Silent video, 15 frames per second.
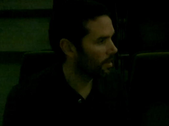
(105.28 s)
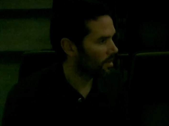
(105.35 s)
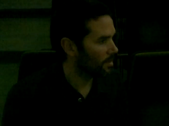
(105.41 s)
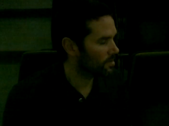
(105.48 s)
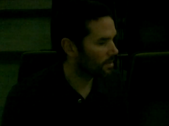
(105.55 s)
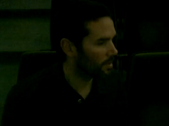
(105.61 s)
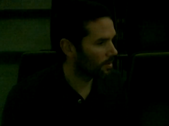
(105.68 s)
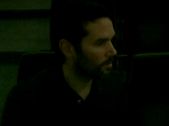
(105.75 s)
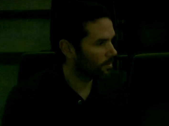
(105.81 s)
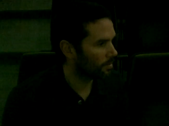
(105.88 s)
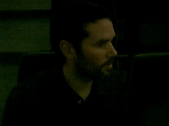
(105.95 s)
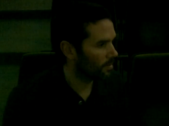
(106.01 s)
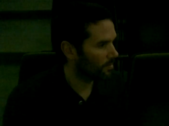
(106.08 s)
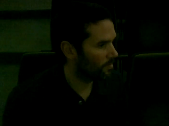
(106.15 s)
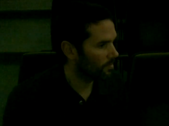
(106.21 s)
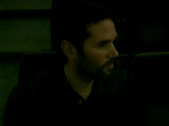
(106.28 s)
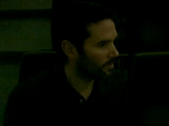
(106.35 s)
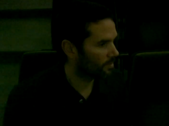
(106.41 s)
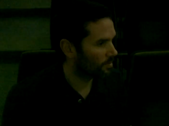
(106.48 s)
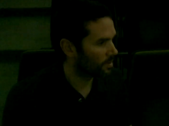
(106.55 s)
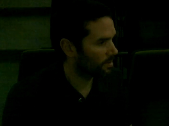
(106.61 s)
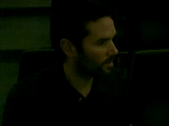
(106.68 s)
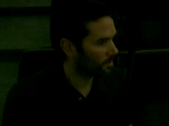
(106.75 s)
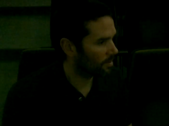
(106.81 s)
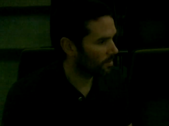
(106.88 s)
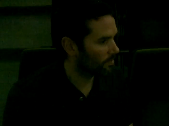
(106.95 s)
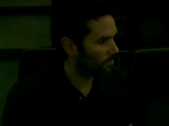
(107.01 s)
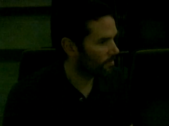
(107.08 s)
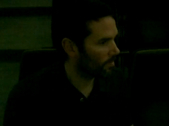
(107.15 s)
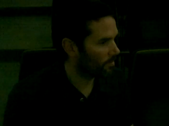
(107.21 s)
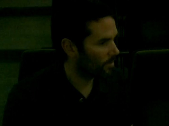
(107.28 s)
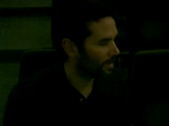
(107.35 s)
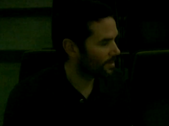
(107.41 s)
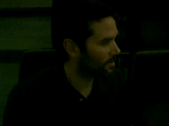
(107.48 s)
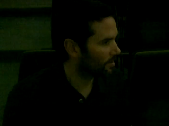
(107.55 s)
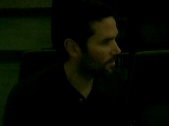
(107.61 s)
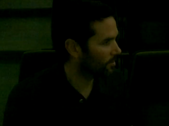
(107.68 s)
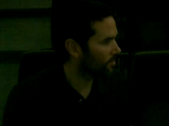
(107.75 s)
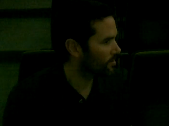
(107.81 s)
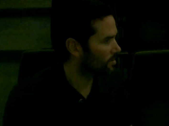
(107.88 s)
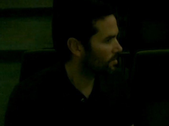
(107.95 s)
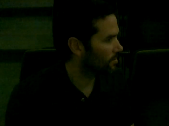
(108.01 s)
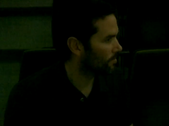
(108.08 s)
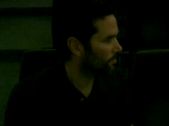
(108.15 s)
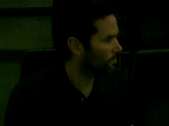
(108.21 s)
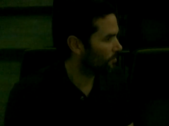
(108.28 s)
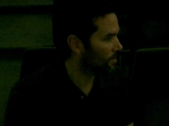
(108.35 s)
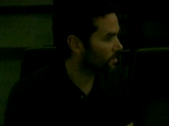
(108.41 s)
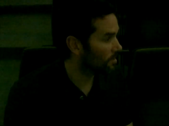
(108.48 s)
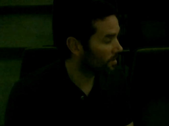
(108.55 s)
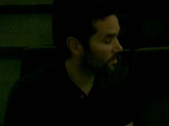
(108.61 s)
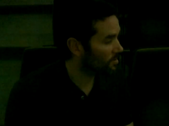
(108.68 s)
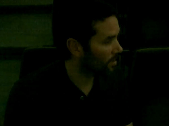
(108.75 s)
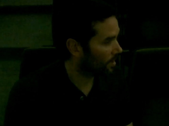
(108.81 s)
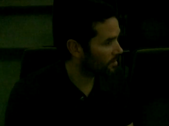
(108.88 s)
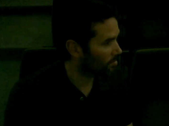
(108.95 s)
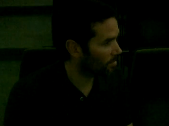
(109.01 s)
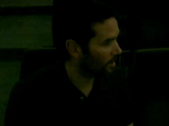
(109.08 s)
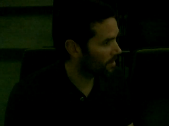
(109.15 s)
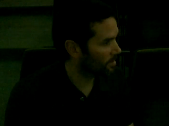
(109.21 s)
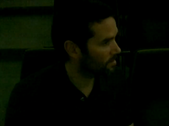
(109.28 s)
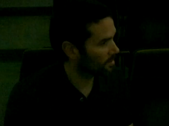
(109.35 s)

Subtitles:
So if we think of where technology research takes place